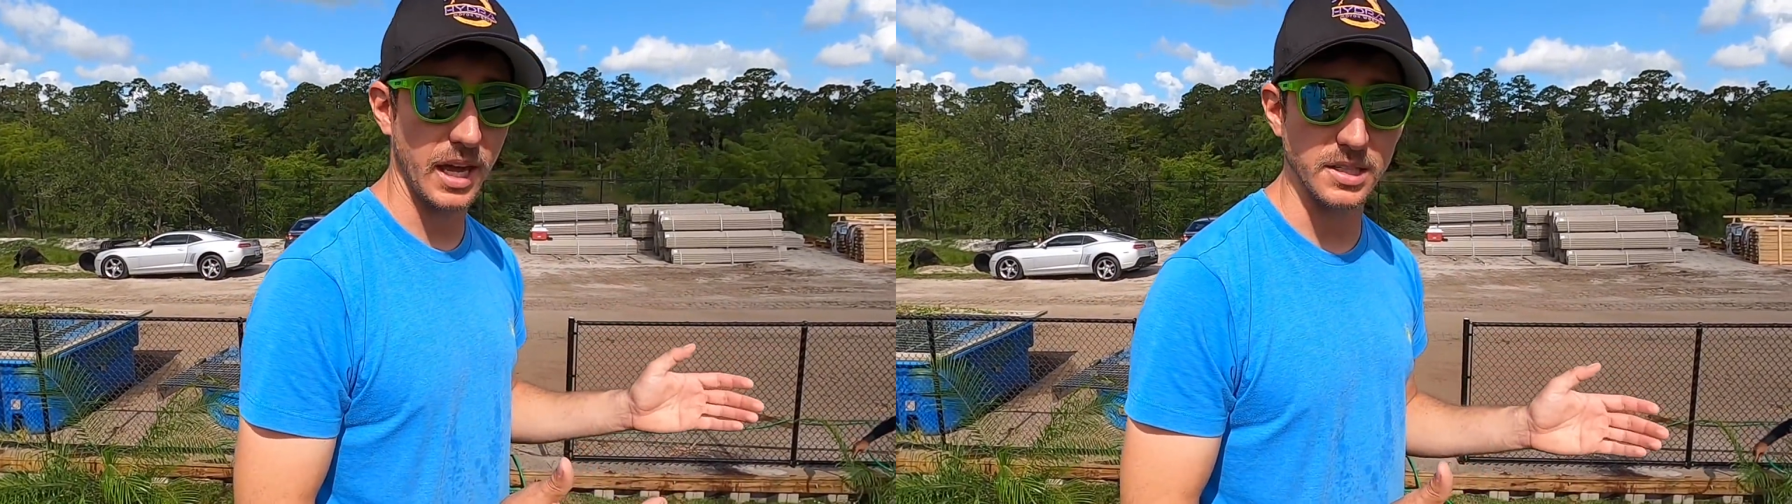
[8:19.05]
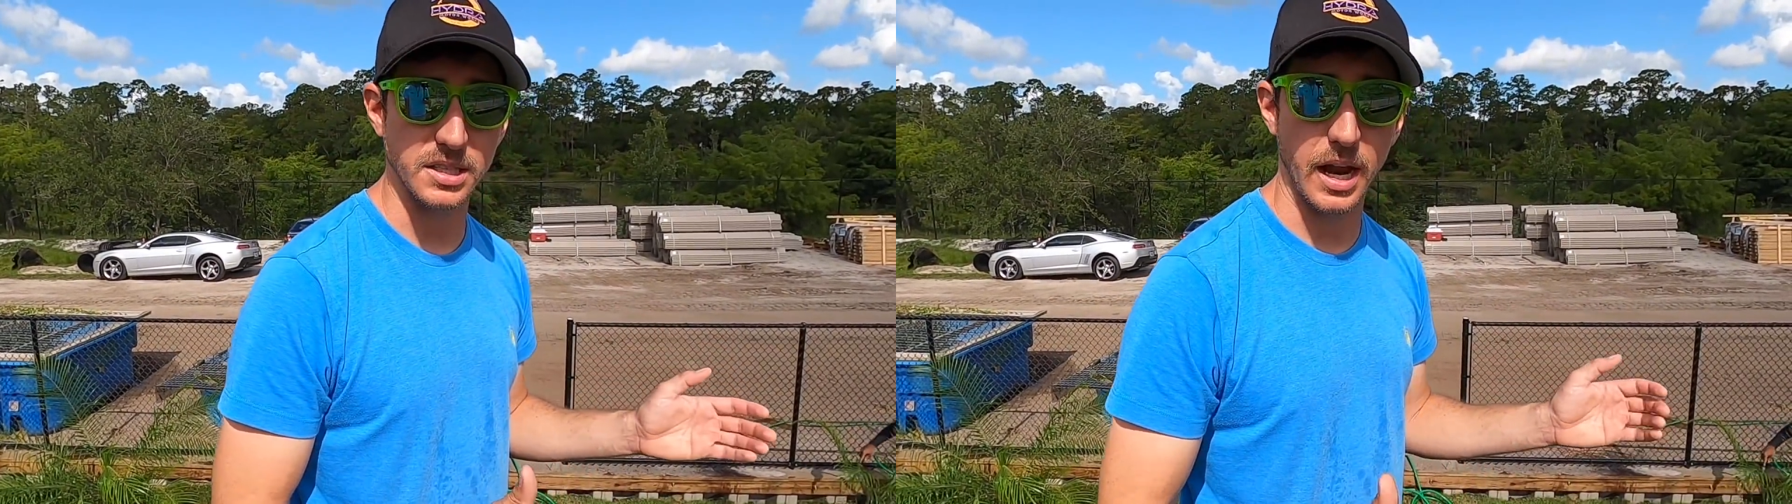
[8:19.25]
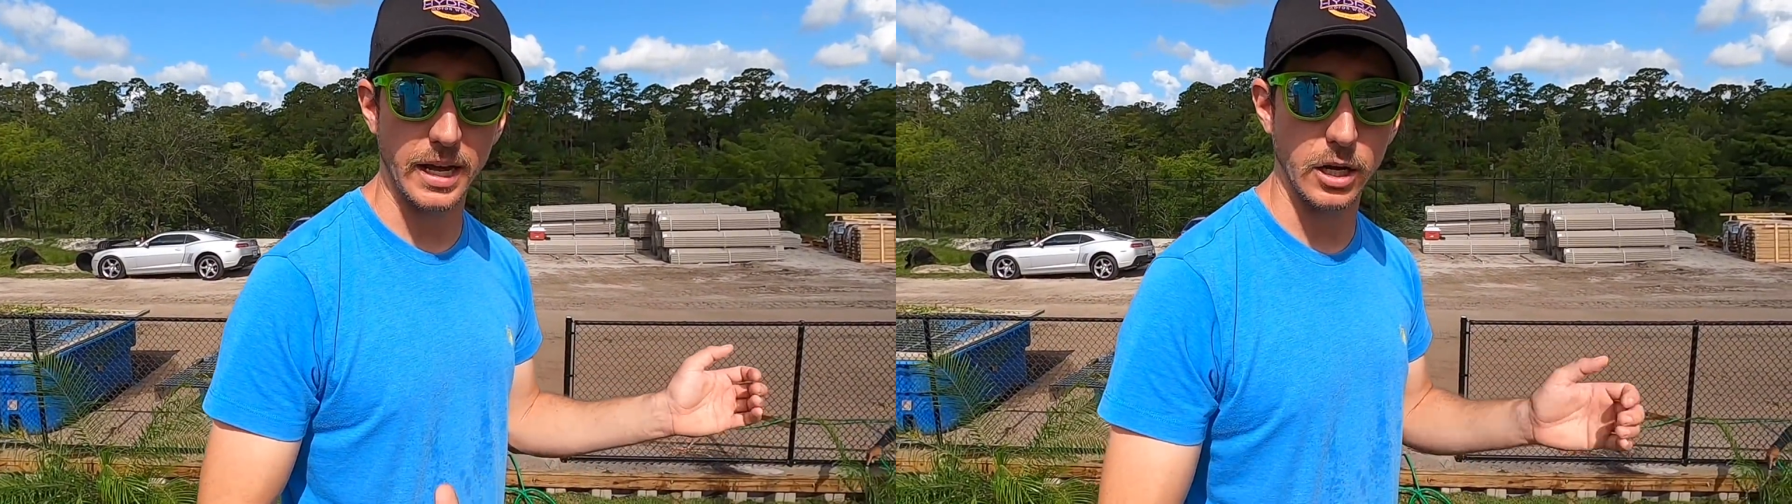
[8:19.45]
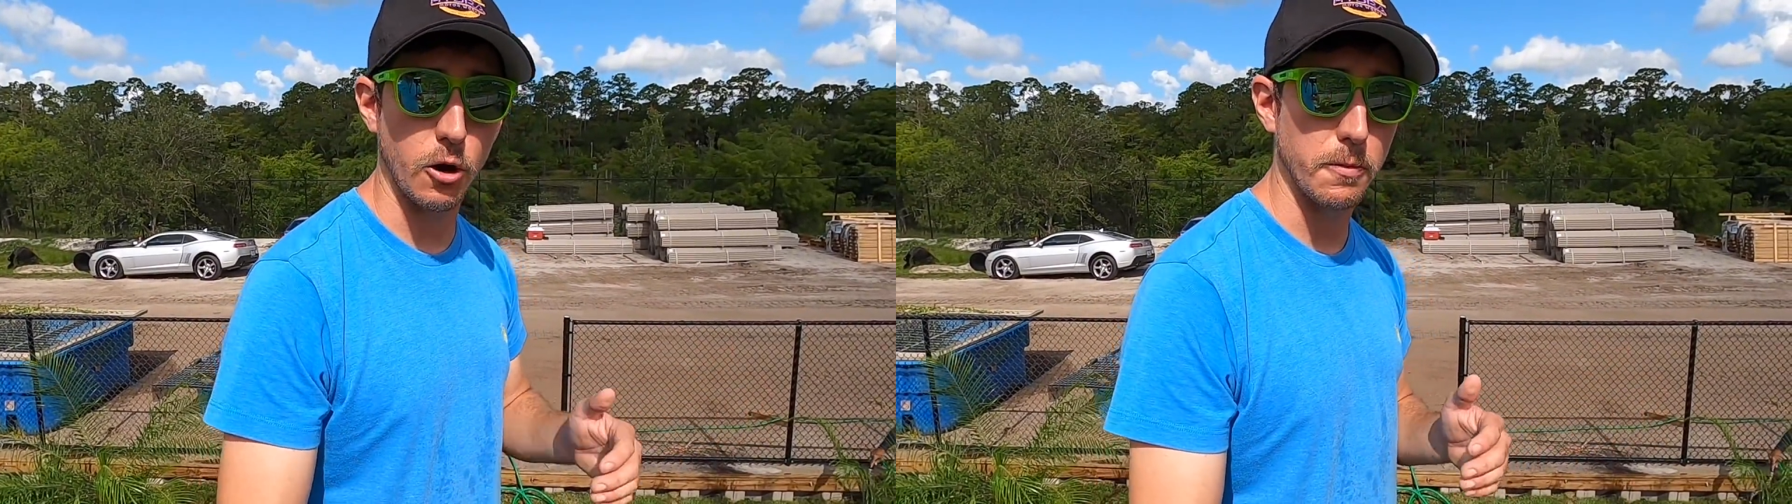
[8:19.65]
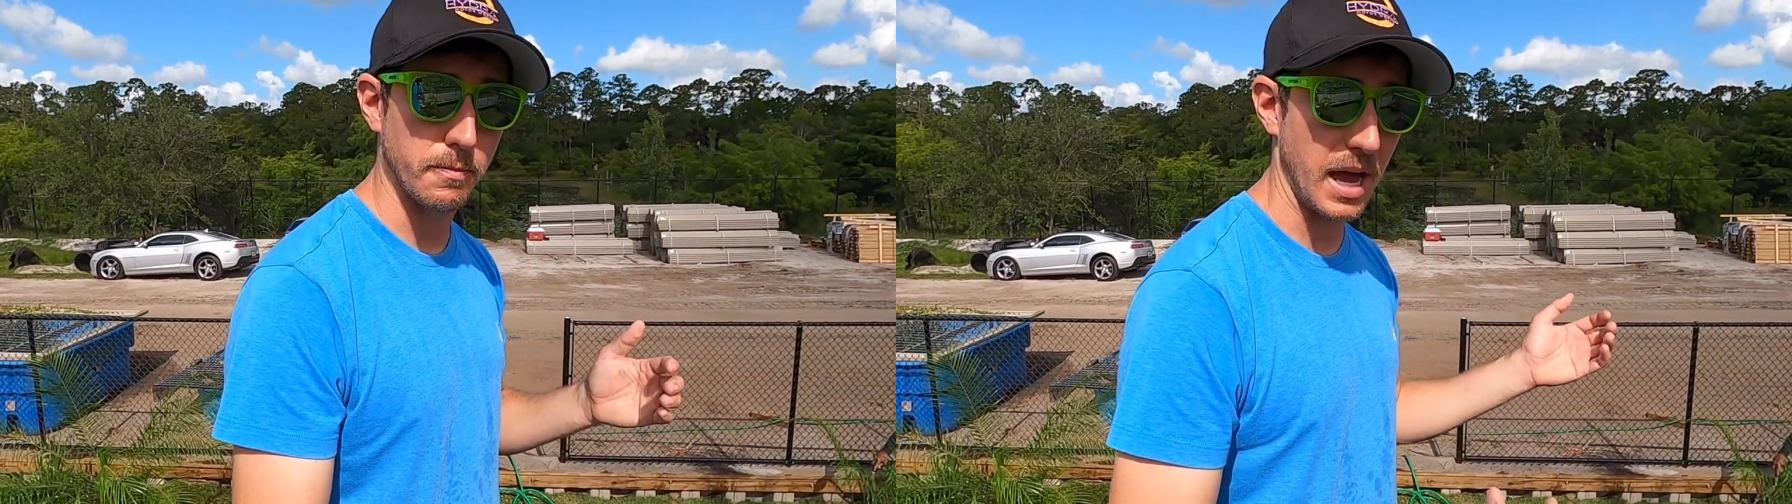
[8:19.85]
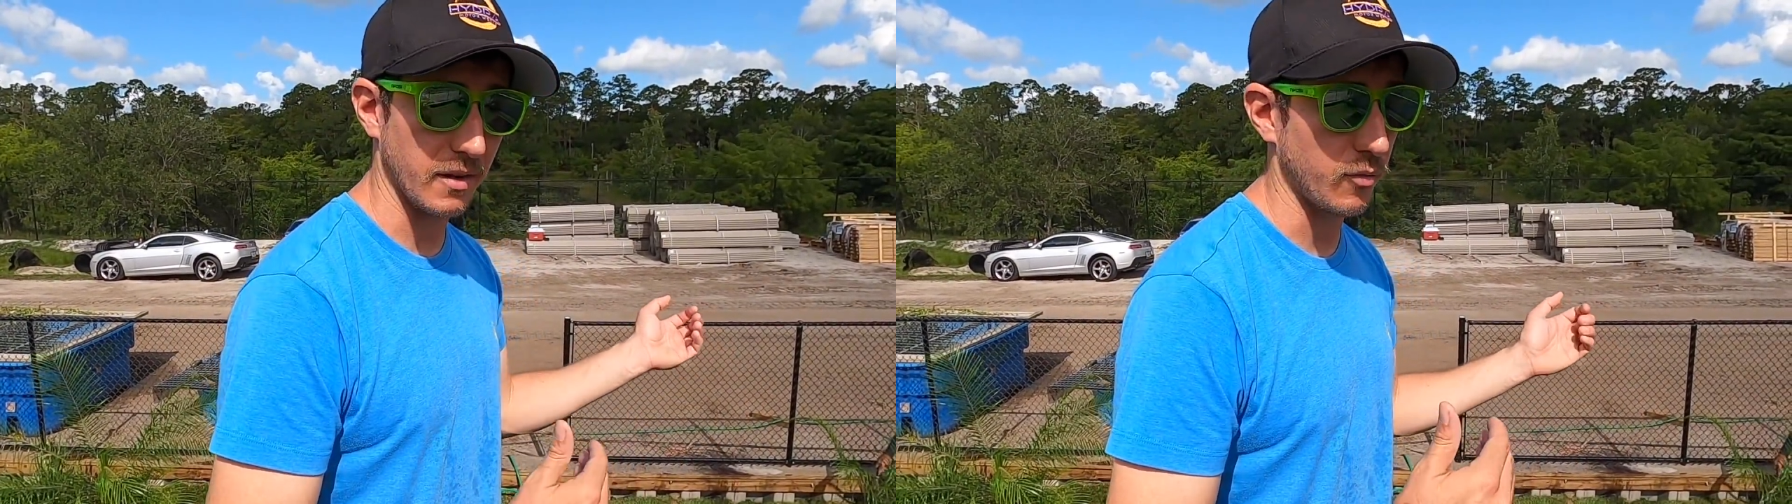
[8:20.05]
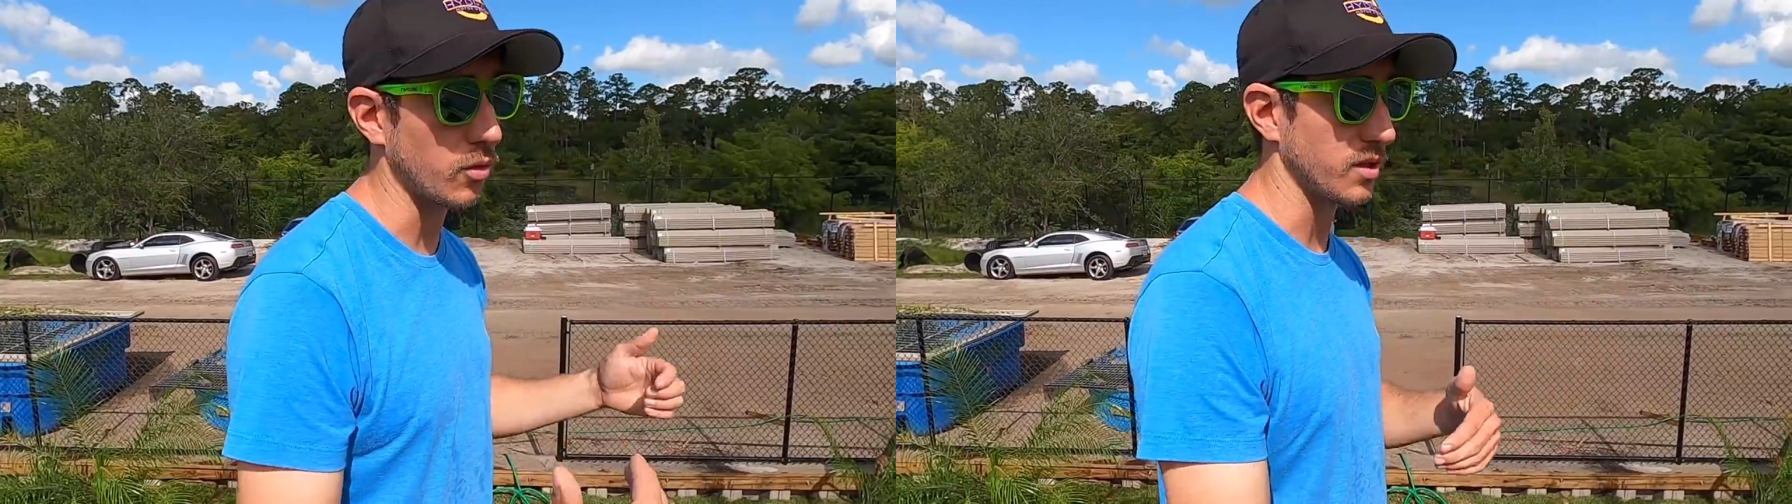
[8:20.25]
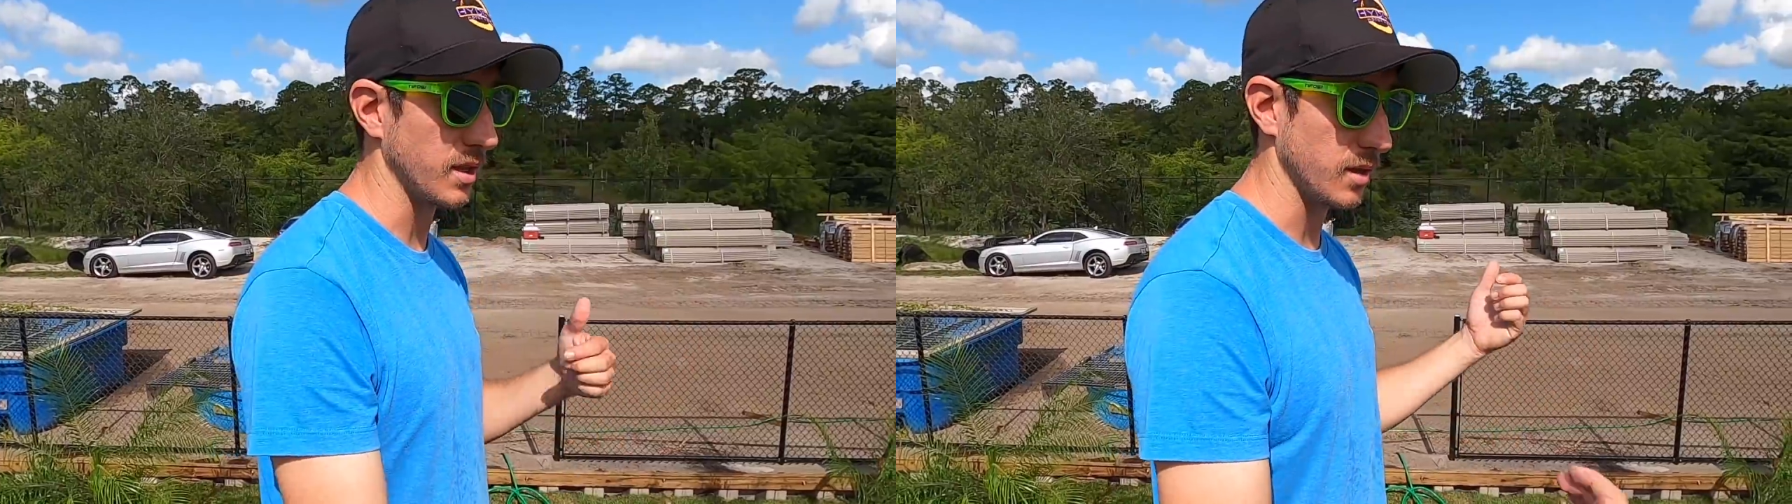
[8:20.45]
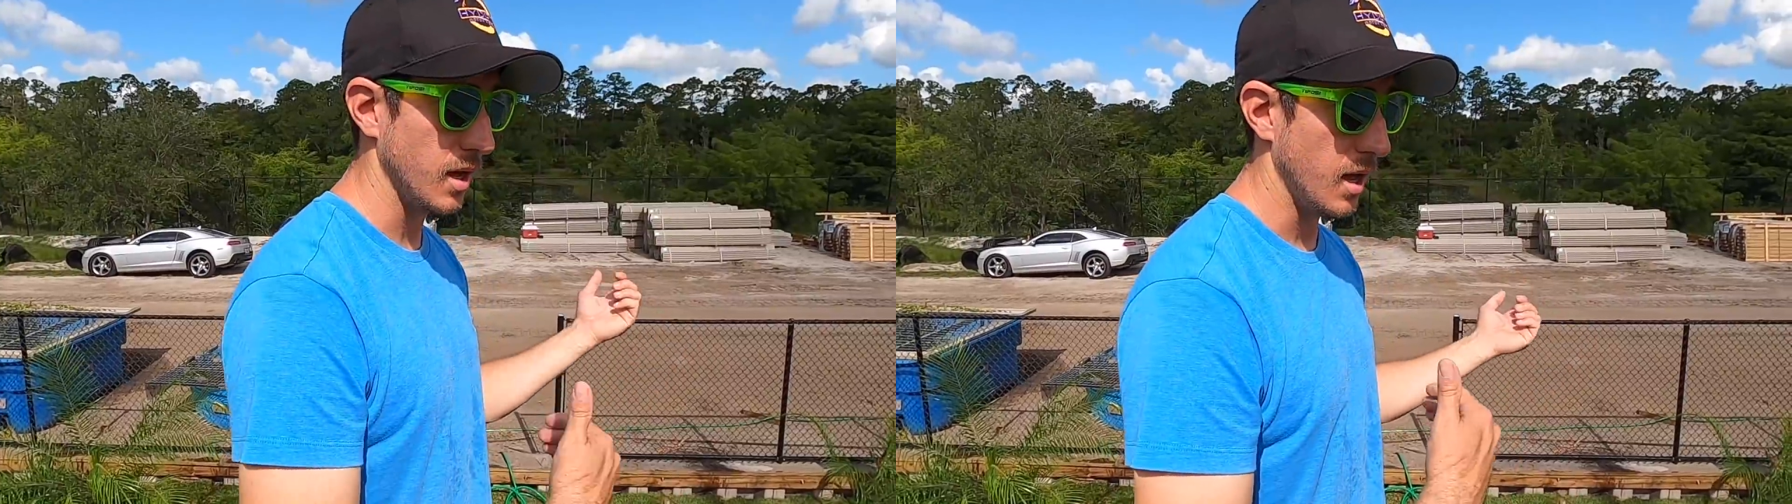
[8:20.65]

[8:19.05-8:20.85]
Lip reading: gates that I can open back and forth that